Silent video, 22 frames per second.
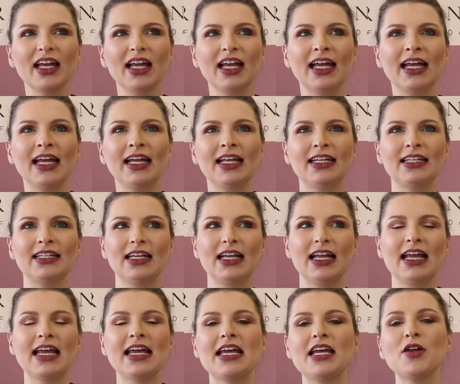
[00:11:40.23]
It
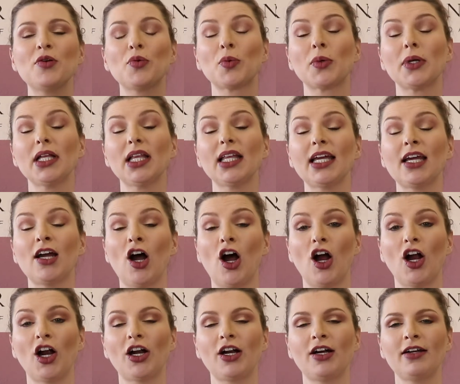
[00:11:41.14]
hit really
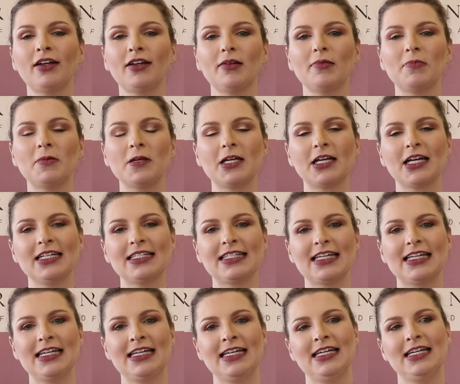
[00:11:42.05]
hard because
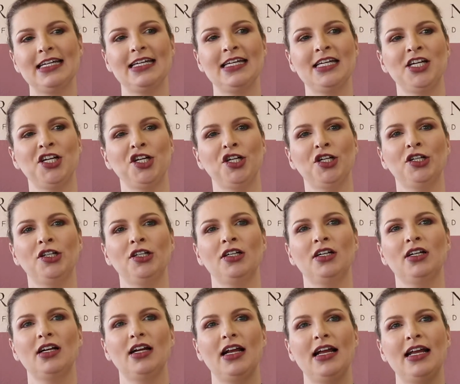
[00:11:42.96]
it hit
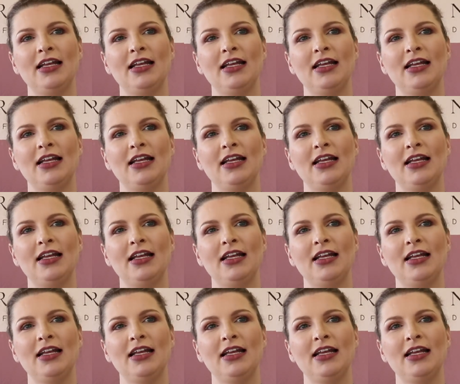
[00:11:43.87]
here